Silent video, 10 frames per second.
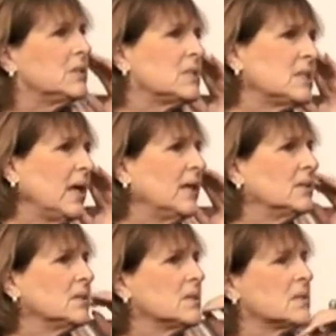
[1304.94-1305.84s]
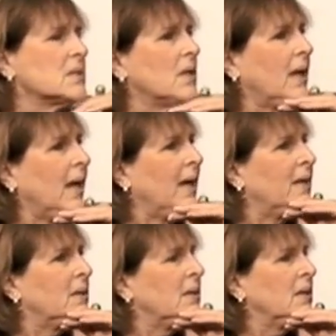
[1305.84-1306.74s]
sense
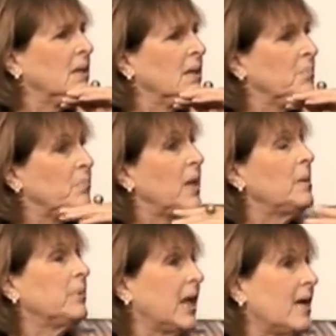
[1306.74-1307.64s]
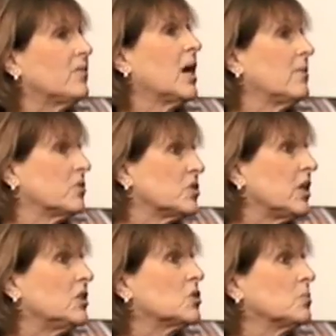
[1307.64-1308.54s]
and be able to have a
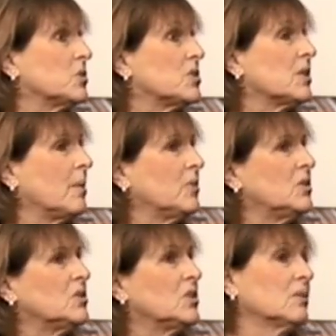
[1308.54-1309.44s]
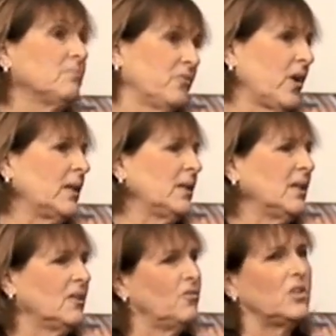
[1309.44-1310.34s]
conversation with someone to frankly
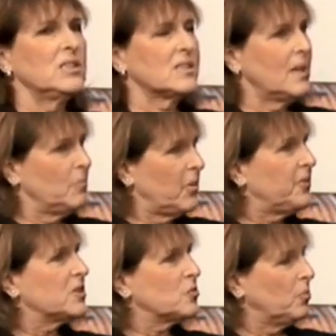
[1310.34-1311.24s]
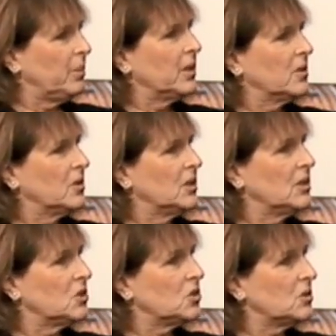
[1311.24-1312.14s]
convince them that this would be a good
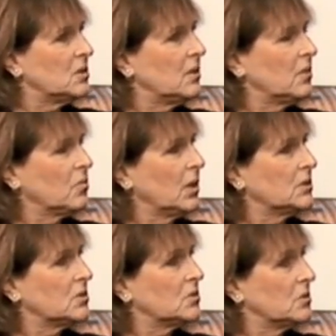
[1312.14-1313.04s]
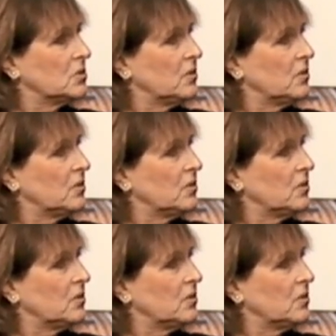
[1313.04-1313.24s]
addition to their roster or to